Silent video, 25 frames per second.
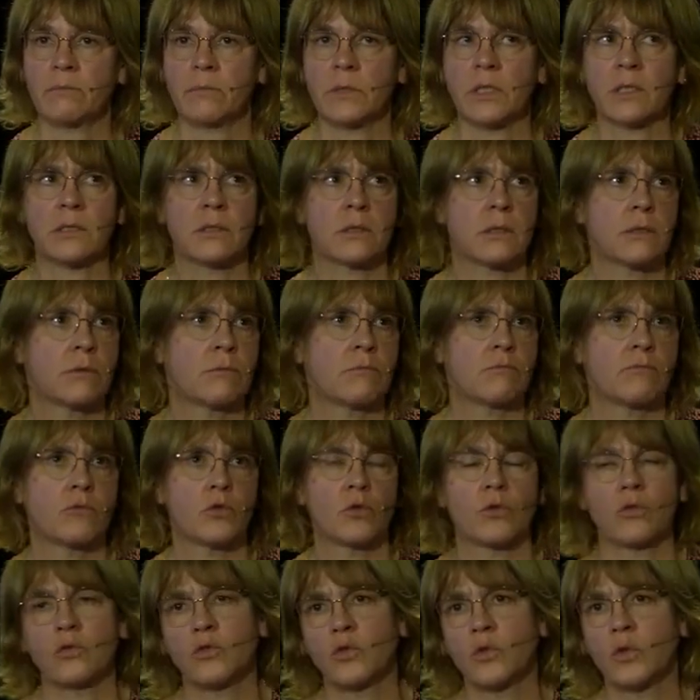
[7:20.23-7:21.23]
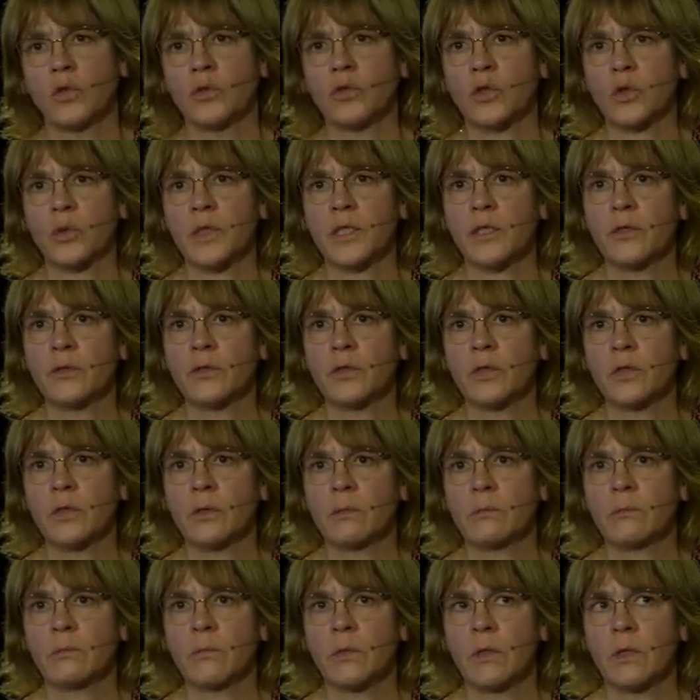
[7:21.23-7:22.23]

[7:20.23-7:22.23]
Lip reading: that's 2 or 3 years ago,